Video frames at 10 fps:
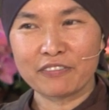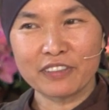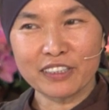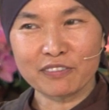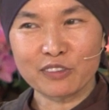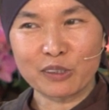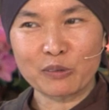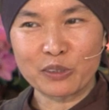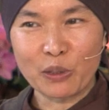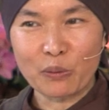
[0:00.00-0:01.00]
Fear of
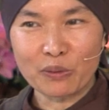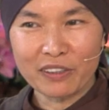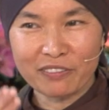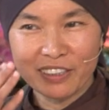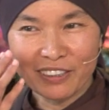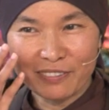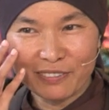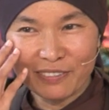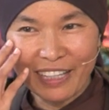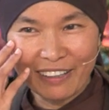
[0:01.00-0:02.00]
growing old, fear of
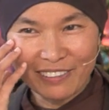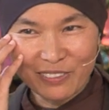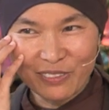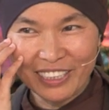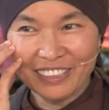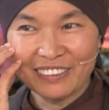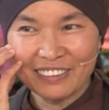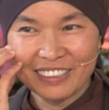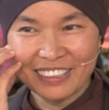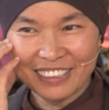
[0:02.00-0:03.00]
having
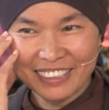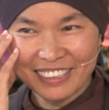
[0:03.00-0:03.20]
wrinkles,